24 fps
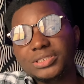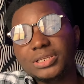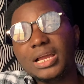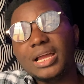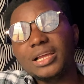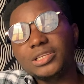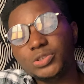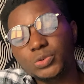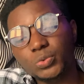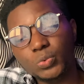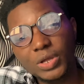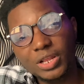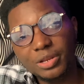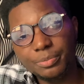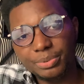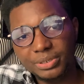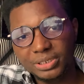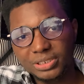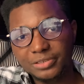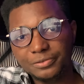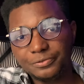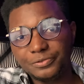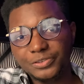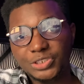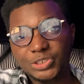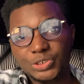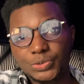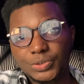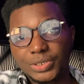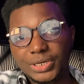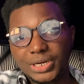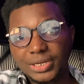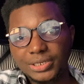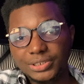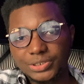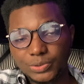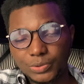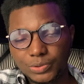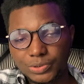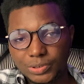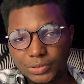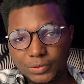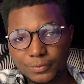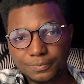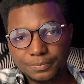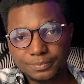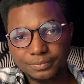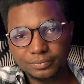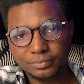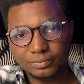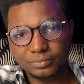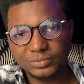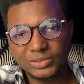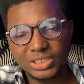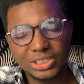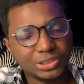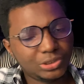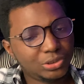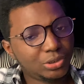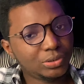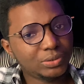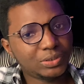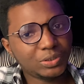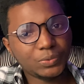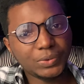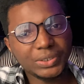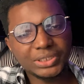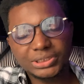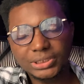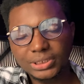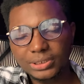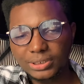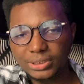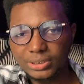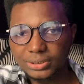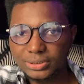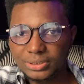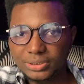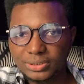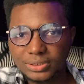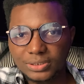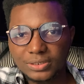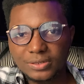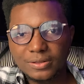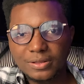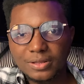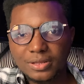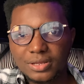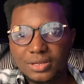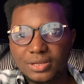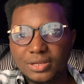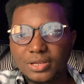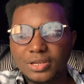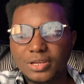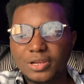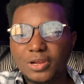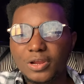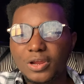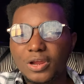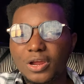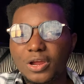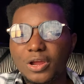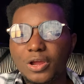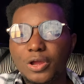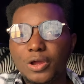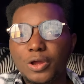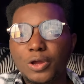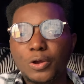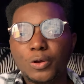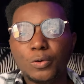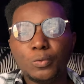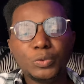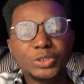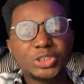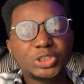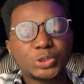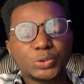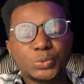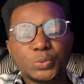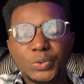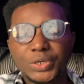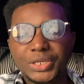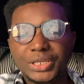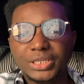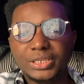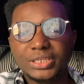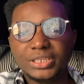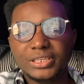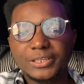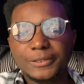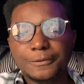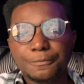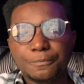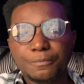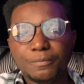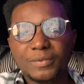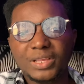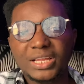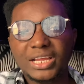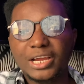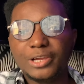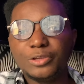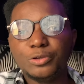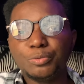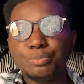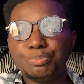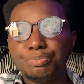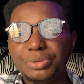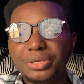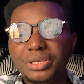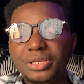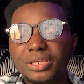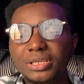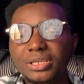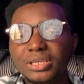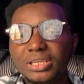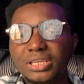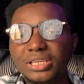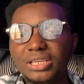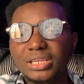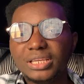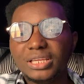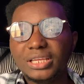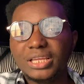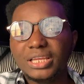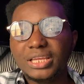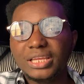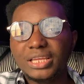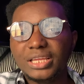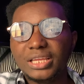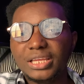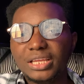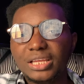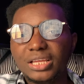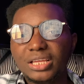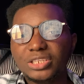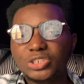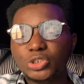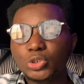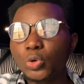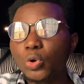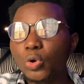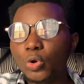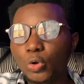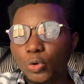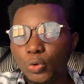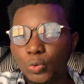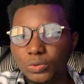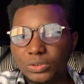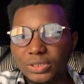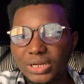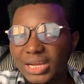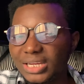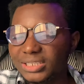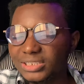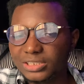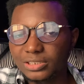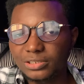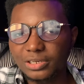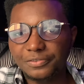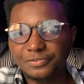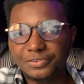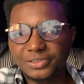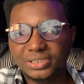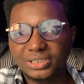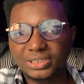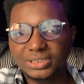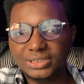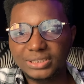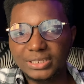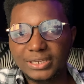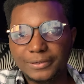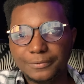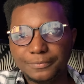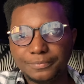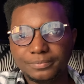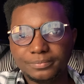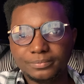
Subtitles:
As well benefits you guys also. So the question is, which way can you be so good at graphic design?